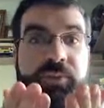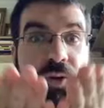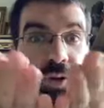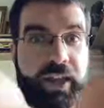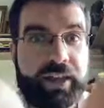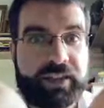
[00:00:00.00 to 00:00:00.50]

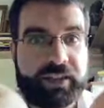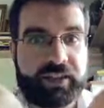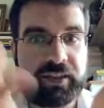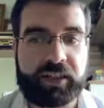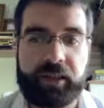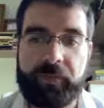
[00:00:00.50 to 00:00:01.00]
more lessons
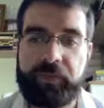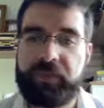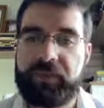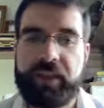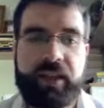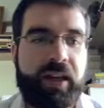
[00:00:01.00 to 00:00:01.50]
to come.
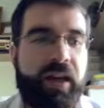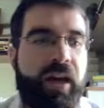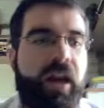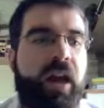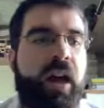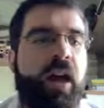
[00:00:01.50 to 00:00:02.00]

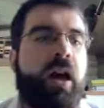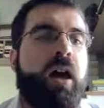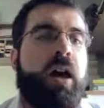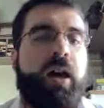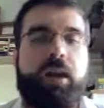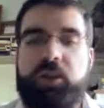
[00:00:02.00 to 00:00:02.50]

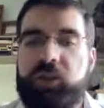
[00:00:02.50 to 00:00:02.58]
And